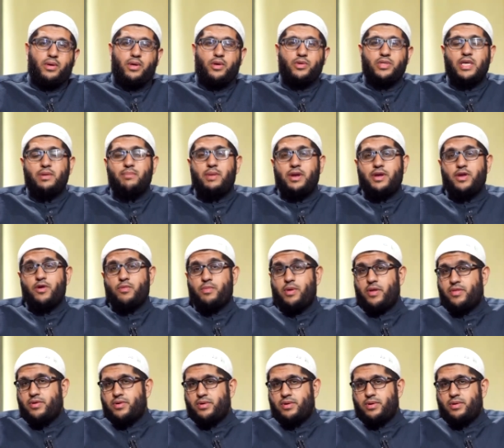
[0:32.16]
You see, my dear
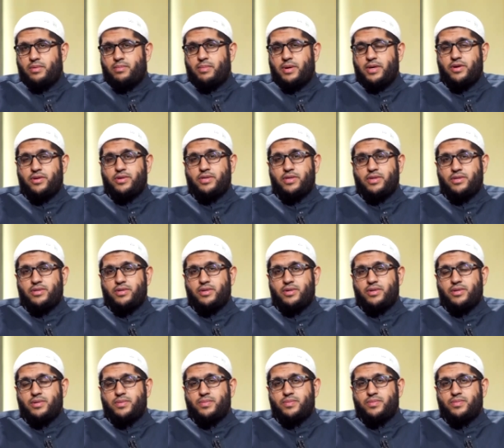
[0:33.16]
brother, my dear sister,